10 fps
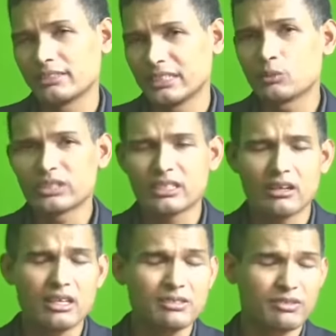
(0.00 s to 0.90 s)
with the
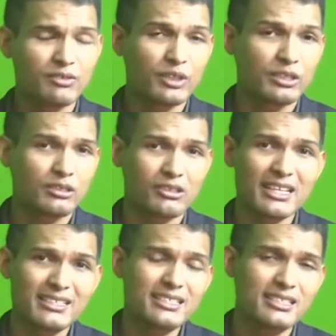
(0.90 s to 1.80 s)
cost of living
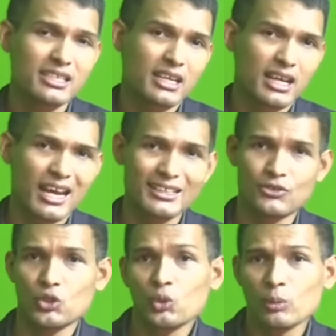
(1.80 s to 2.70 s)
crisis, and
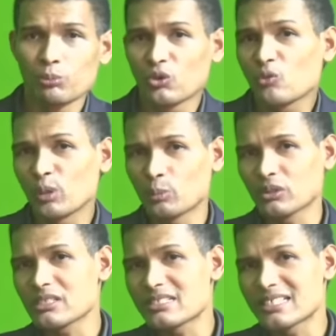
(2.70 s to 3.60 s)
two, improve
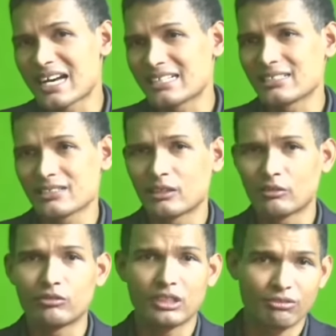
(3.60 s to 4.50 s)
people's standard
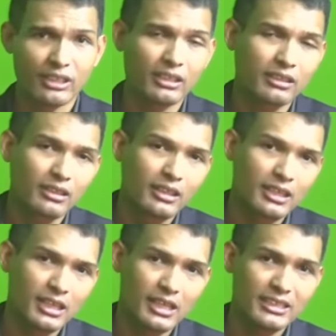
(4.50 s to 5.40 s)
of living.
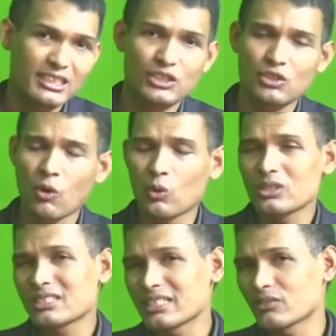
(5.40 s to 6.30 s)
This
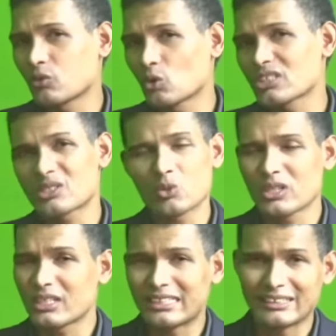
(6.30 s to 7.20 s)
wholesale focus
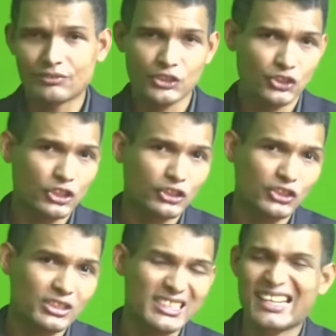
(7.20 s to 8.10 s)
only on infrastructure,
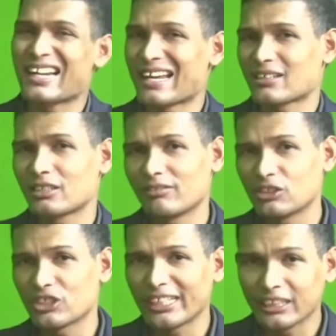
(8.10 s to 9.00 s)
the neglect of
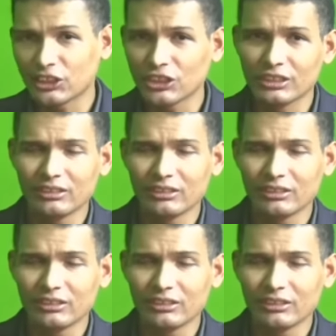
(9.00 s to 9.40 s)
education,